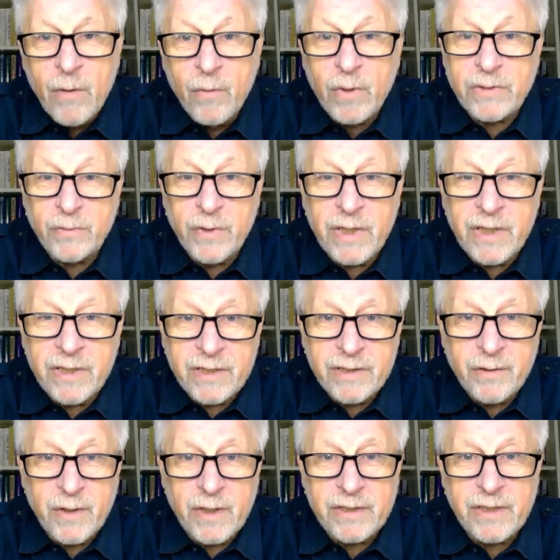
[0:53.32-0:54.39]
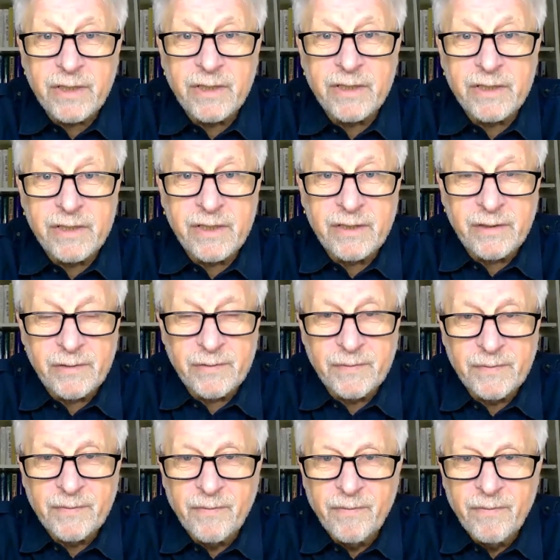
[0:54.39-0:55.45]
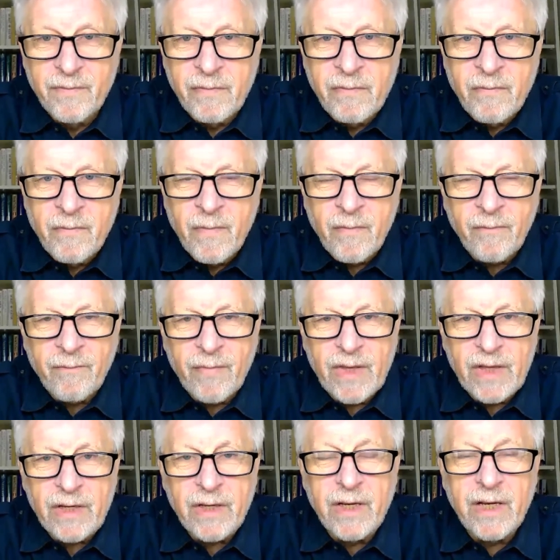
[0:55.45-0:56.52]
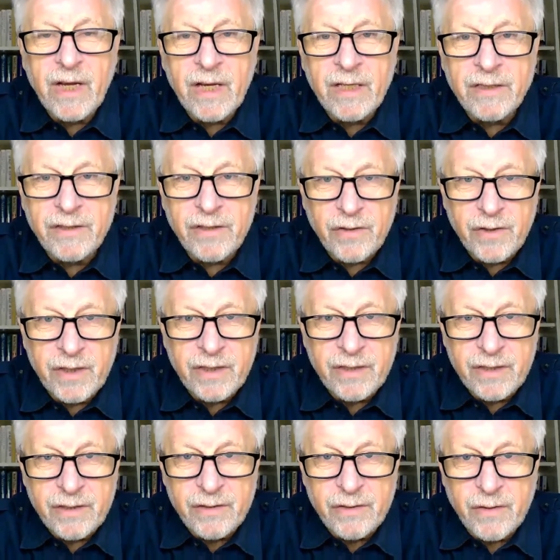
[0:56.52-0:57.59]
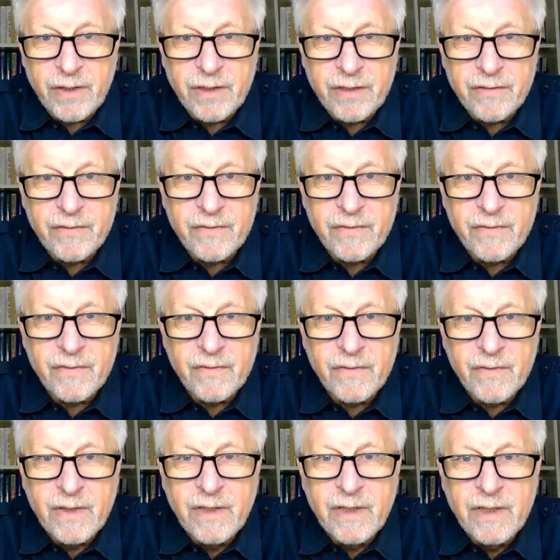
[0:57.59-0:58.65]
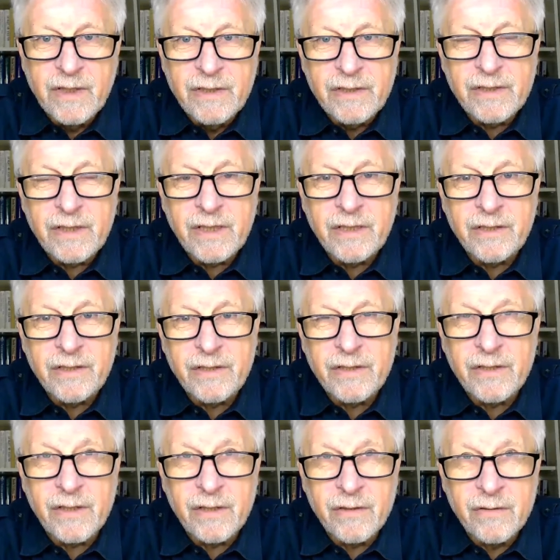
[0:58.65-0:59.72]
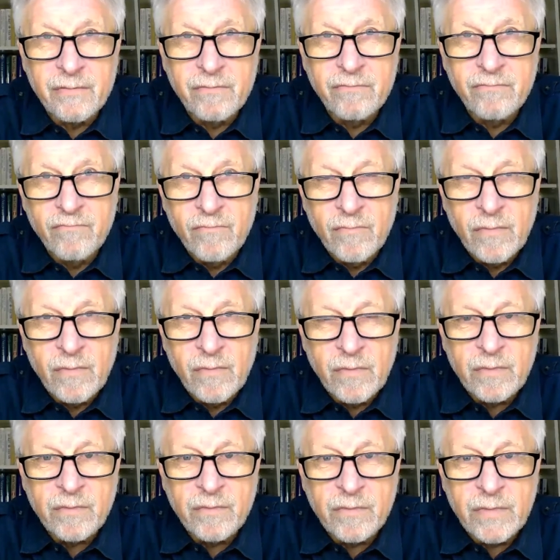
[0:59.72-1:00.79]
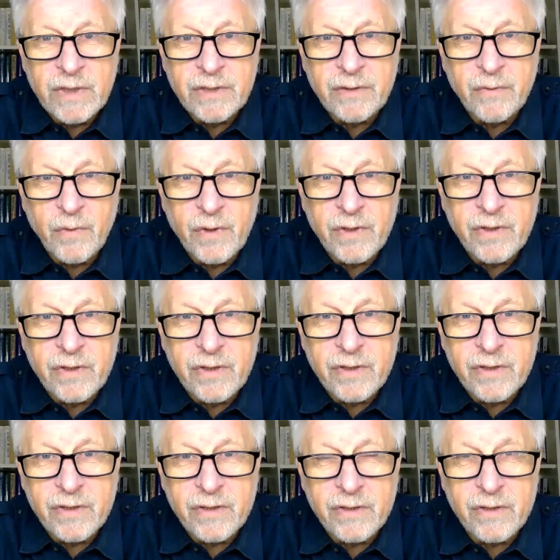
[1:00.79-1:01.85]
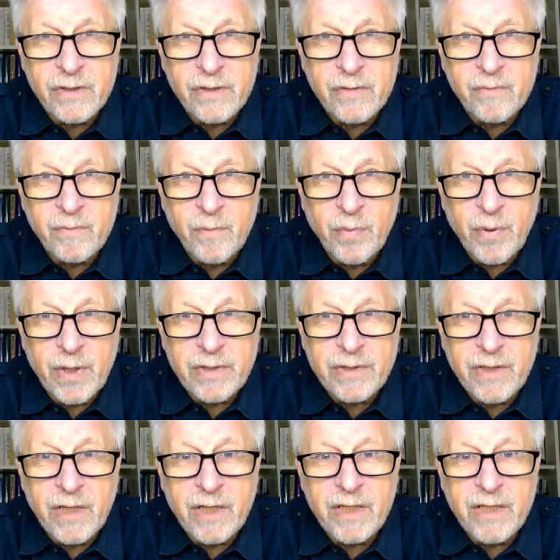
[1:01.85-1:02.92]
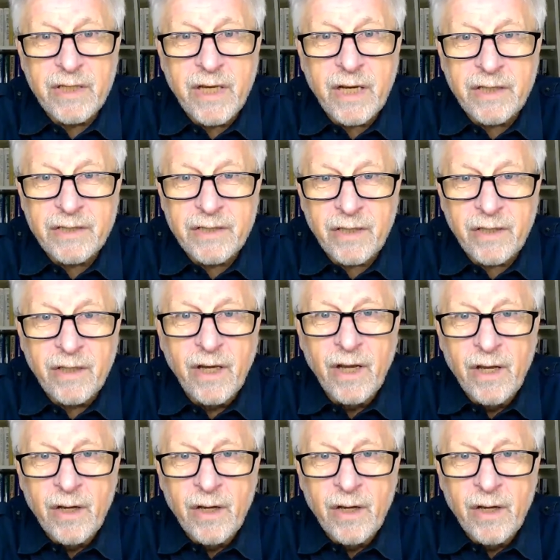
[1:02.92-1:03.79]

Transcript: What's really interesting is this the cancer industry, since mm, it was President Nixon